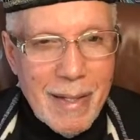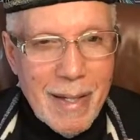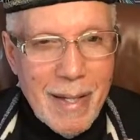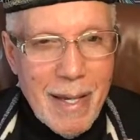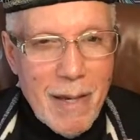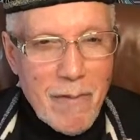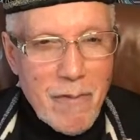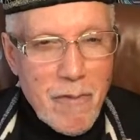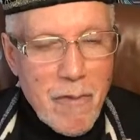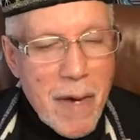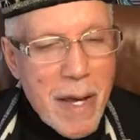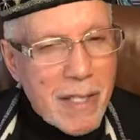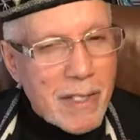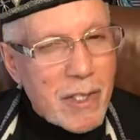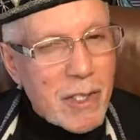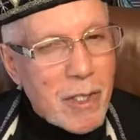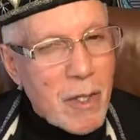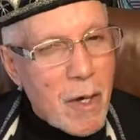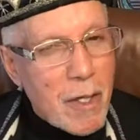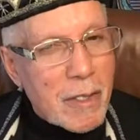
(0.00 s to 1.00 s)
And Fred
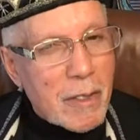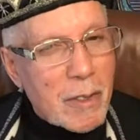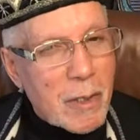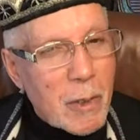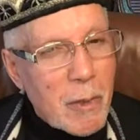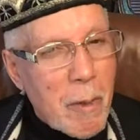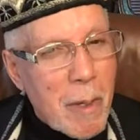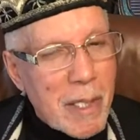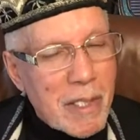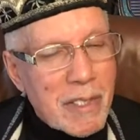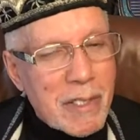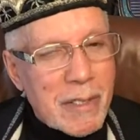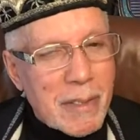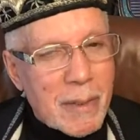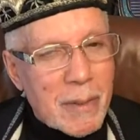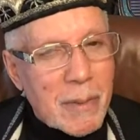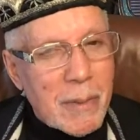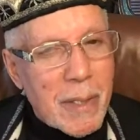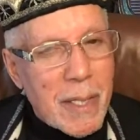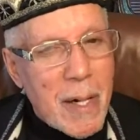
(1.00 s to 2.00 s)
started to
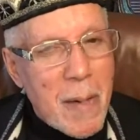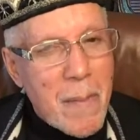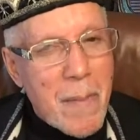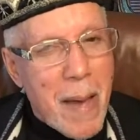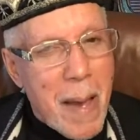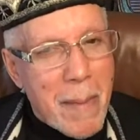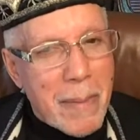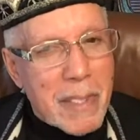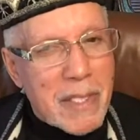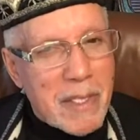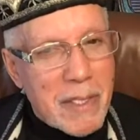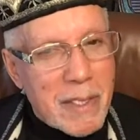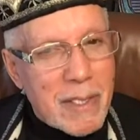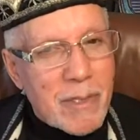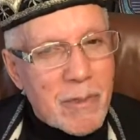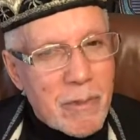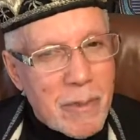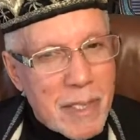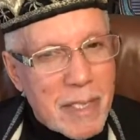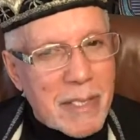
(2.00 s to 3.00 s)
question, well, maybe
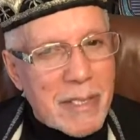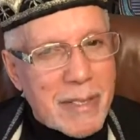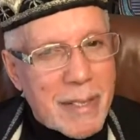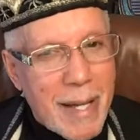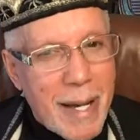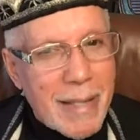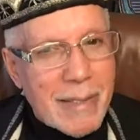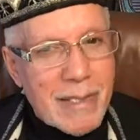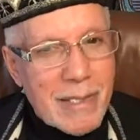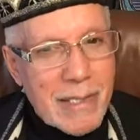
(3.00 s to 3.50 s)
this root's got